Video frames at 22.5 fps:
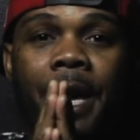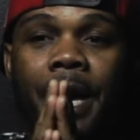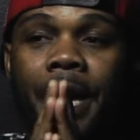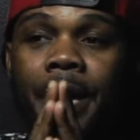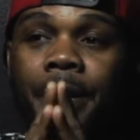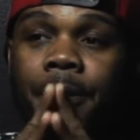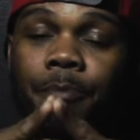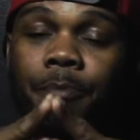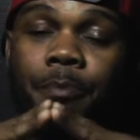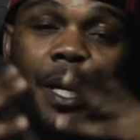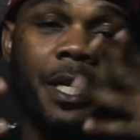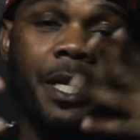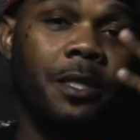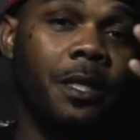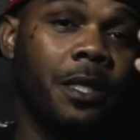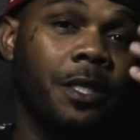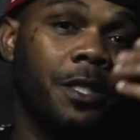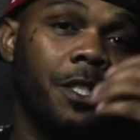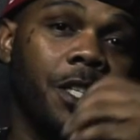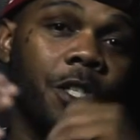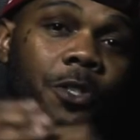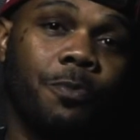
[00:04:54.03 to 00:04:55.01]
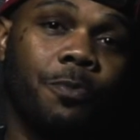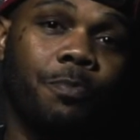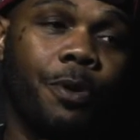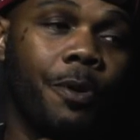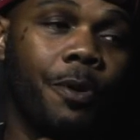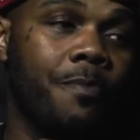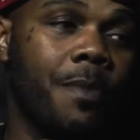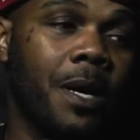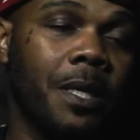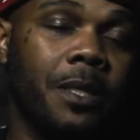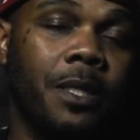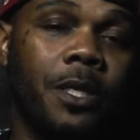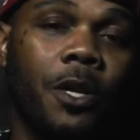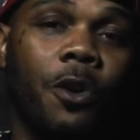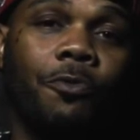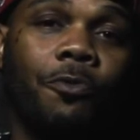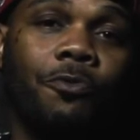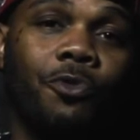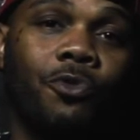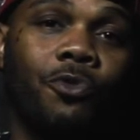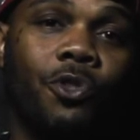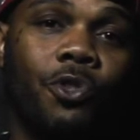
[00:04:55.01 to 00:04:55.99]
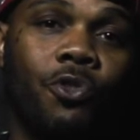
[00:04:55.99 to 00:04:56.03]
And basically just put
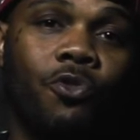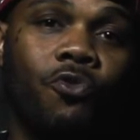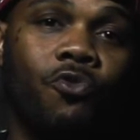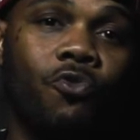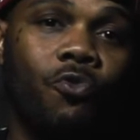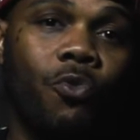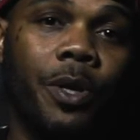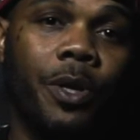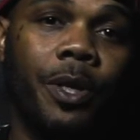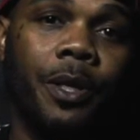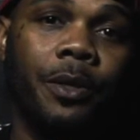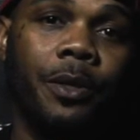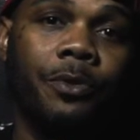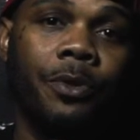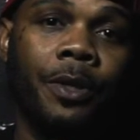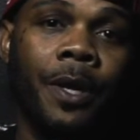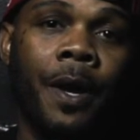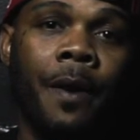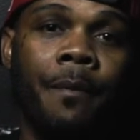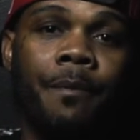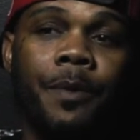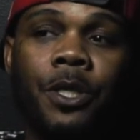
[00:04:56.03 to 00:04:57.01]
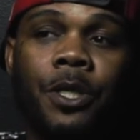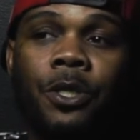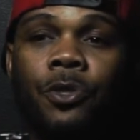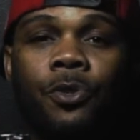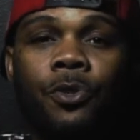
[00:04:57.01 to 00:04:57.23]
myself through school with it, you know what I mean?